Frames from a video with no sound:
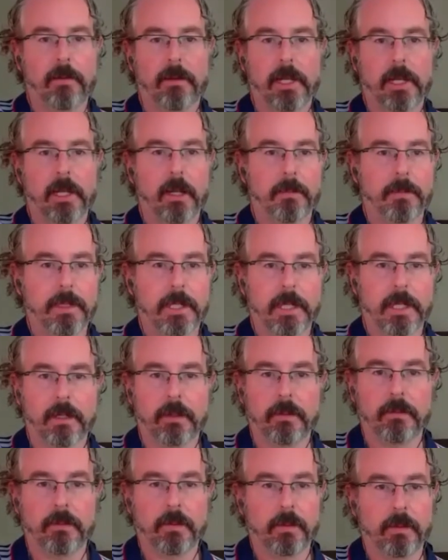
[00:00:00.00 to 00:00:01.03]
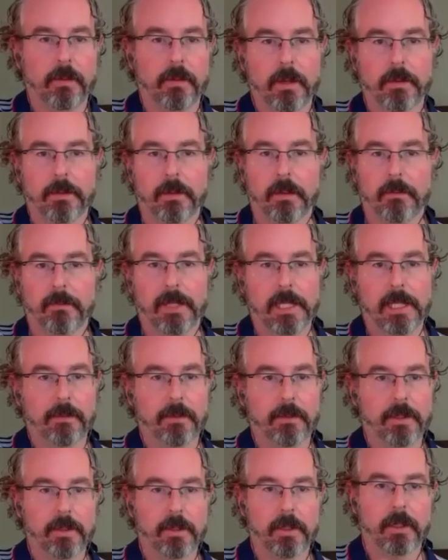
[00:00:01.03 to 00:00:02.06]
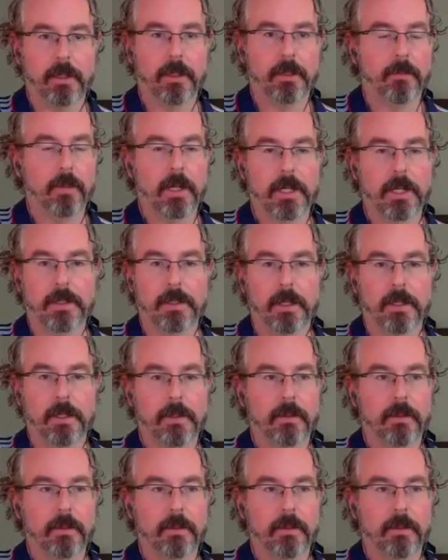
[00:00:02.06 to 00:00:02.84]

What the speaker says: updated throughout the value engineering process,